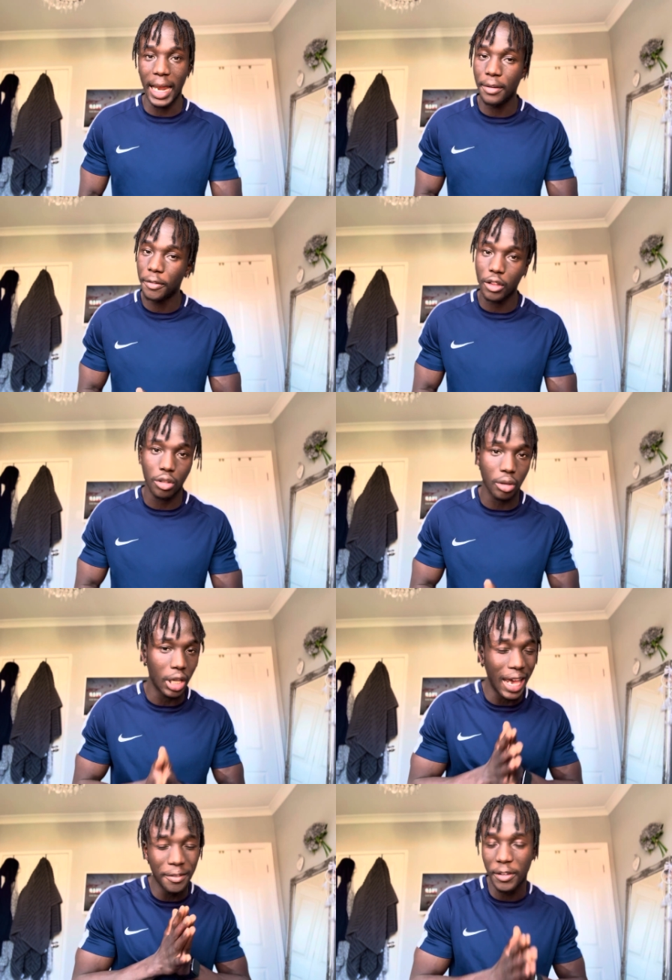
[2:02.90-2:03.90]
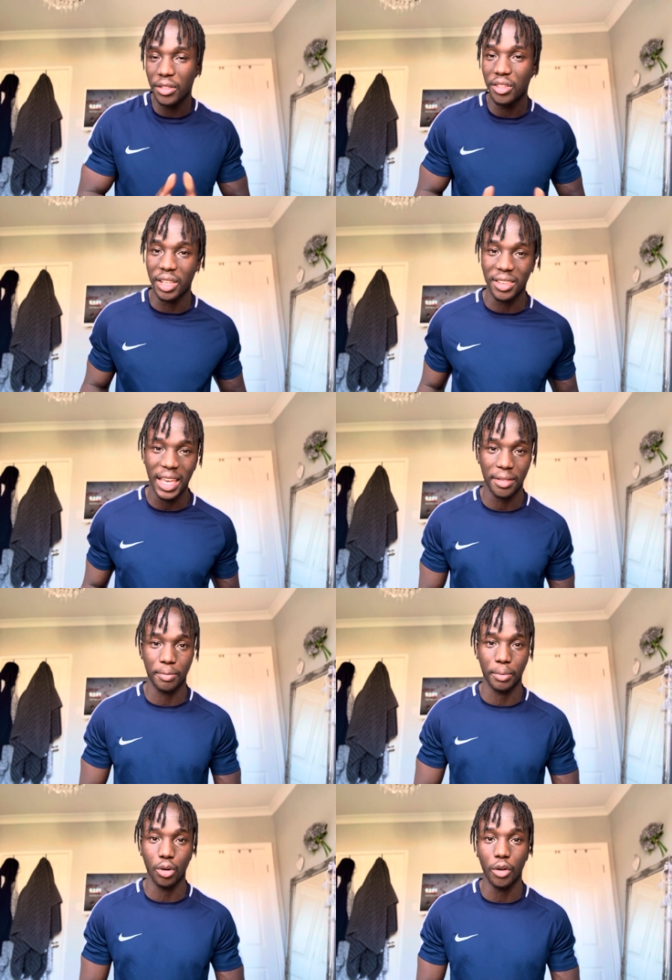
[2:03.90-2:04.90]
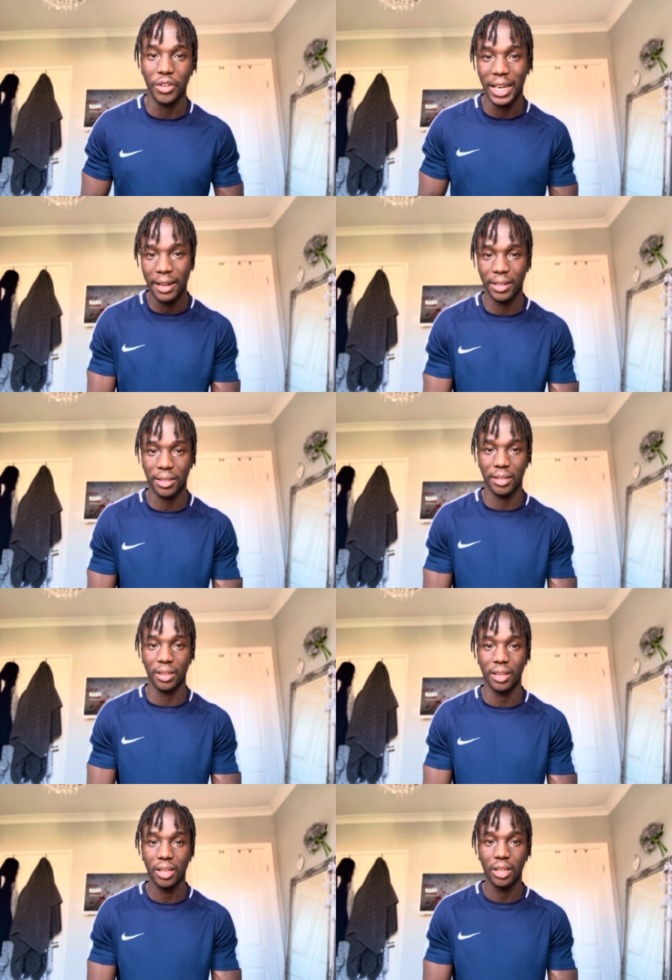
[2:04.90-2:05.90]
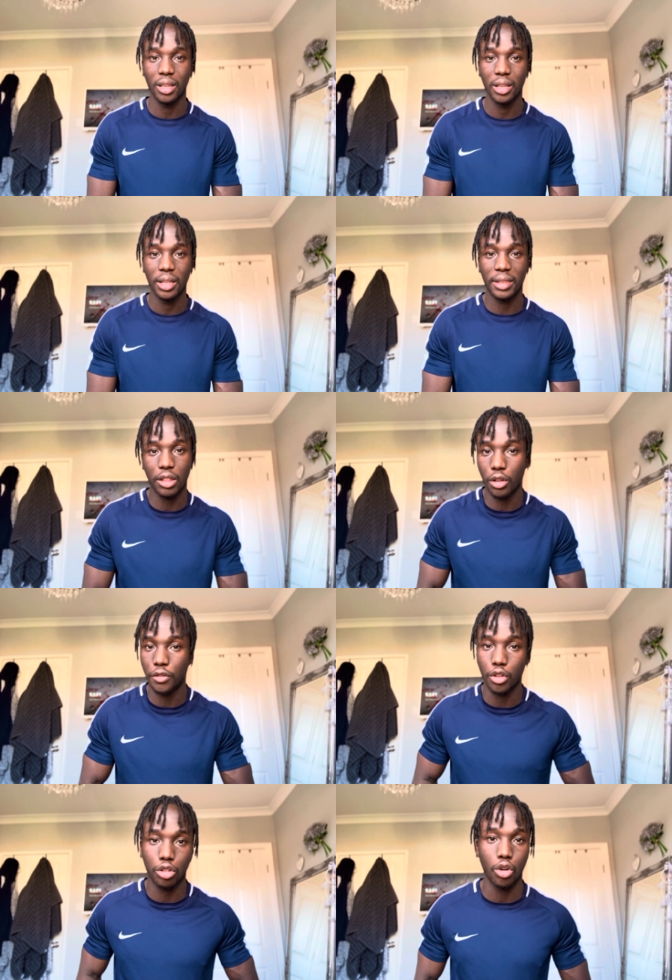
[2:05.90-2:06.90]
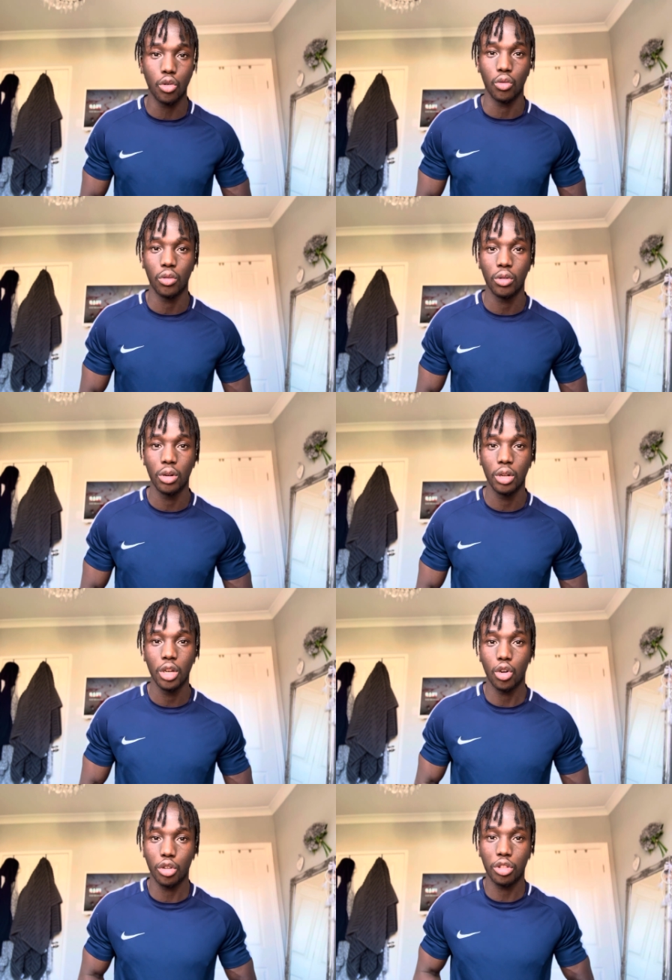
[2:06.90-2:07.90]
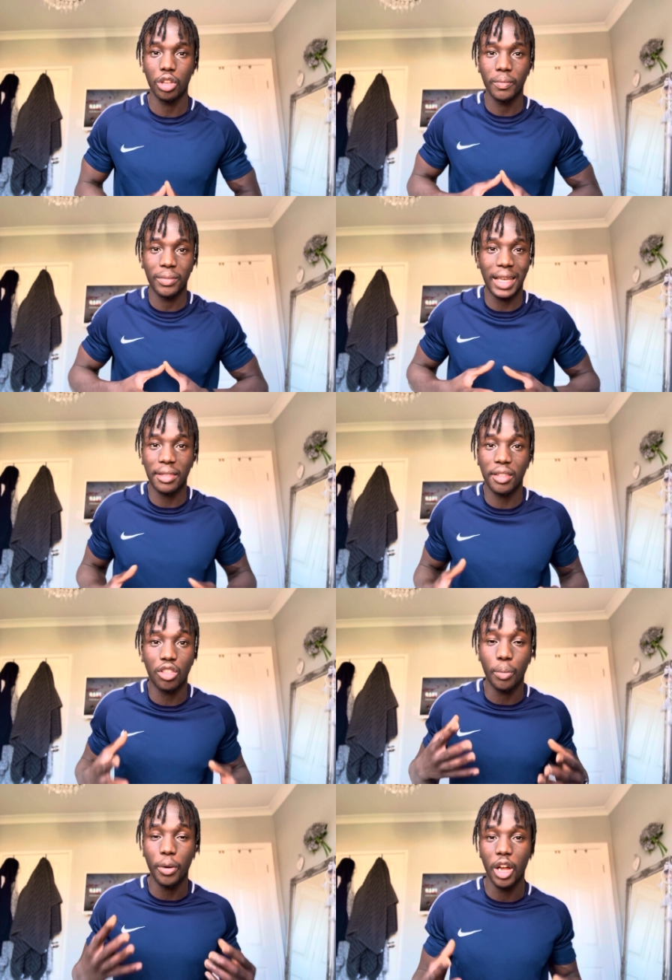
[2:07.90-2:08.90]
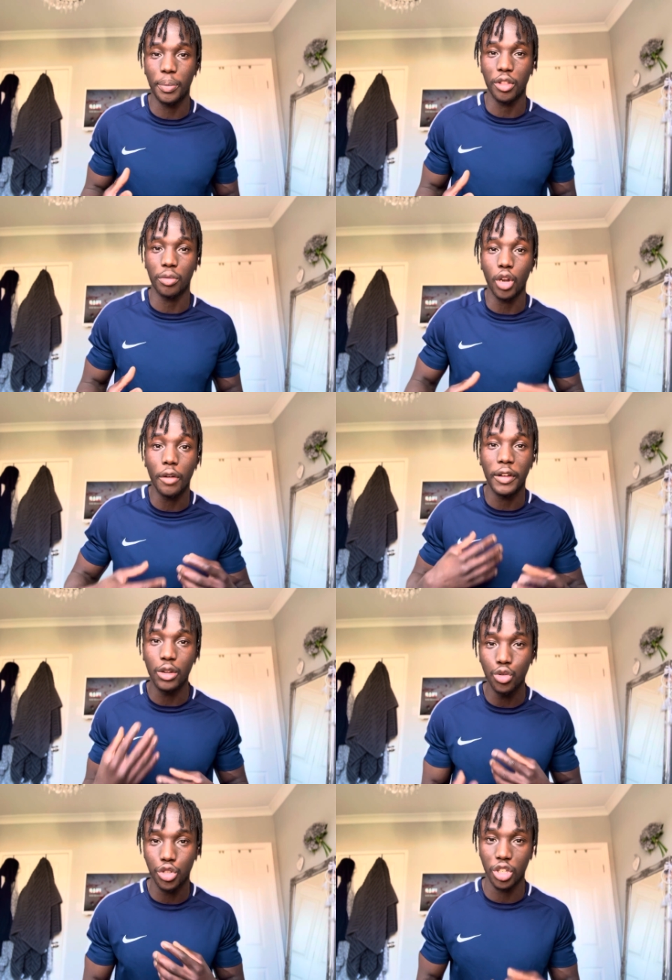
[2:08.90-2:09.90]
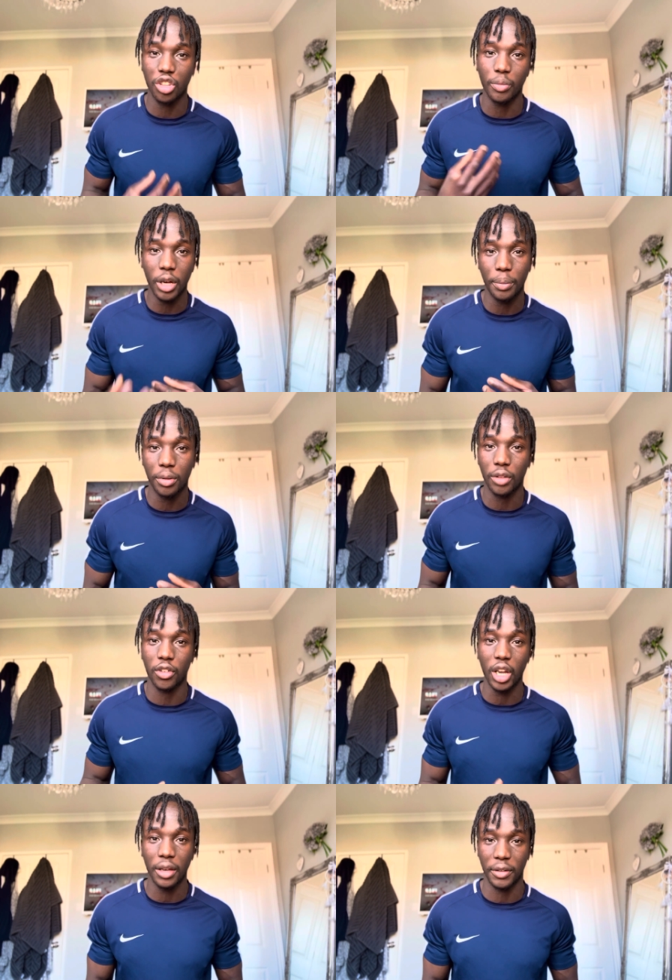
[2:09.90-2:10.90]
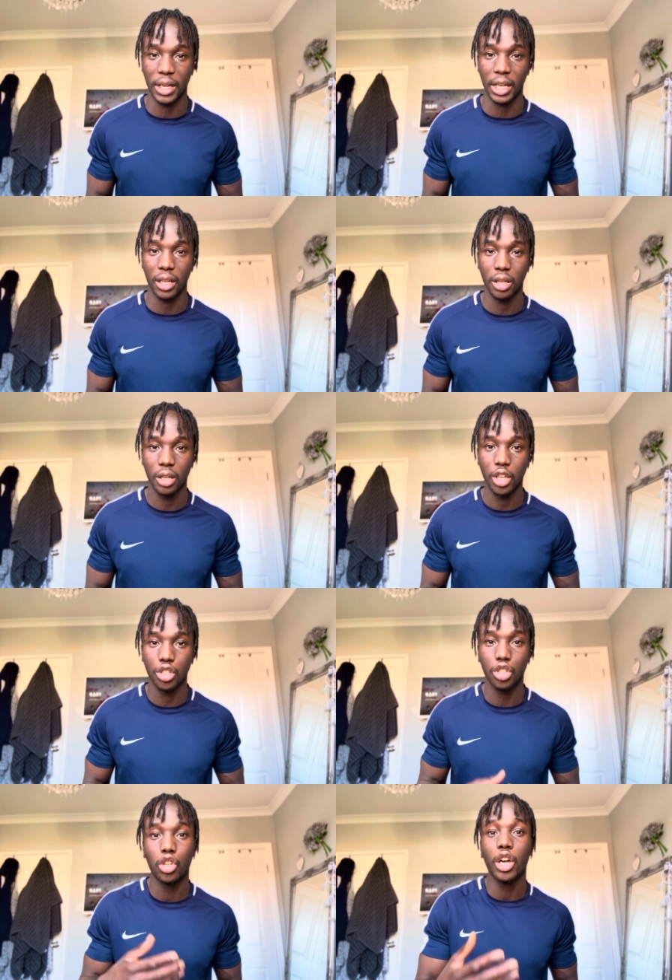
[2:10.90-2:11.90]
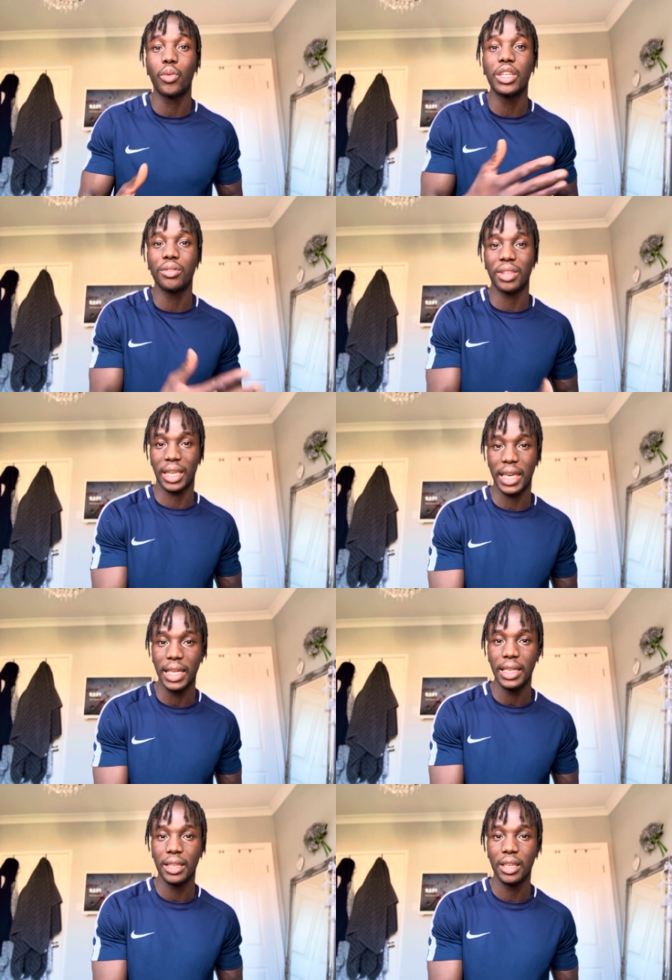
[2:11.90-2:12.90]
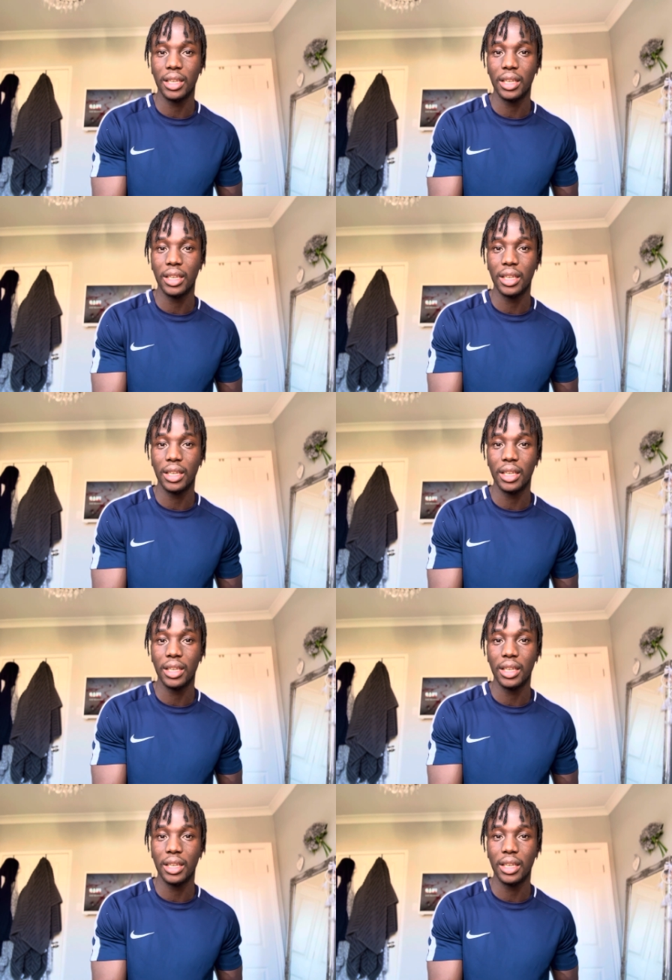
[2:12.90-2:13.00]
Everything's just a test, bro, of your character. Test of your soul. Because that's just the purpose. Evolution is the purpose of life and that. Just like when you was a kid,